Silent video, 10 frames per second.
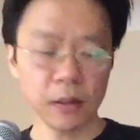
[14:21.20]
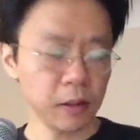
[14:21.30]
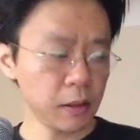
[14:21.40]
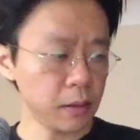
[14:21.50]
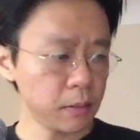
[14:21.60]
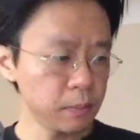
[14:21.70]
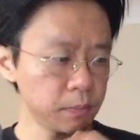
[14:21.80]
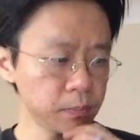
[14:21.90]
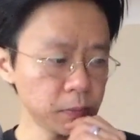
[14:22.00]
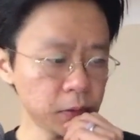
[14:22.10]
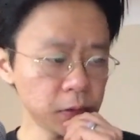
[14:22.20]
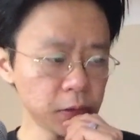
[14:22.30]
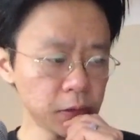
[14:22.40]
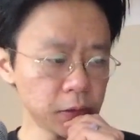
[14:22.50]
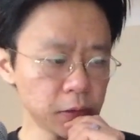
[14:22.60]

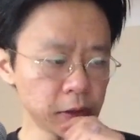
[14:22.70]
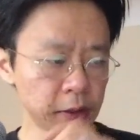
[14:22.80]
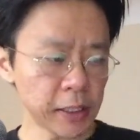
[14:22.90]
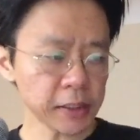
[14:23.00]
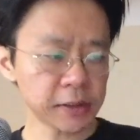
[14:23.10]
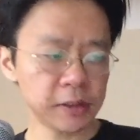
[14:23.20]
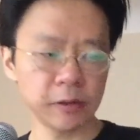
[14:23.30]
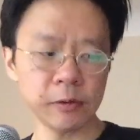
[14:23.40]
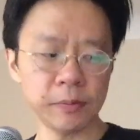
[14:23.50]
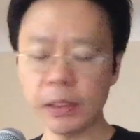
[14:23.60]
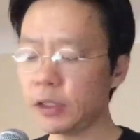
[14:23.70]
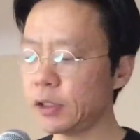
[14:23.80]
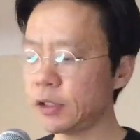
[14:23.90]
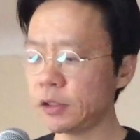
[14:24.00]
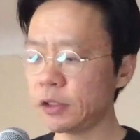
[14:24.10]
The next would
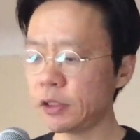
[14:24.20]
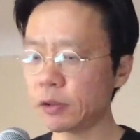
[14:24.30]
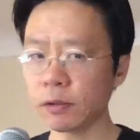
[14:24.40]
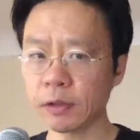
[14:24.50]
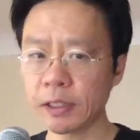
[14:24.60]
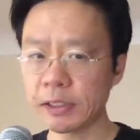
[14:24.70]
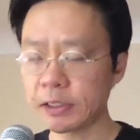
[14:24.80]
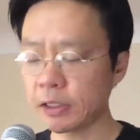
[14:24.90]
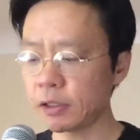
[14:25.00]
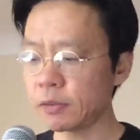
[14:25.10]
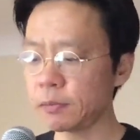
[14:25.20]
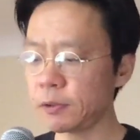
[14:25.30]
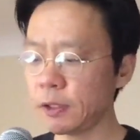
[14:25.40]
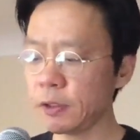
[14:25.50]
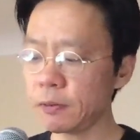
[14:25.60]
be decolonizing
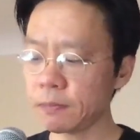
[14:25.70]
computing.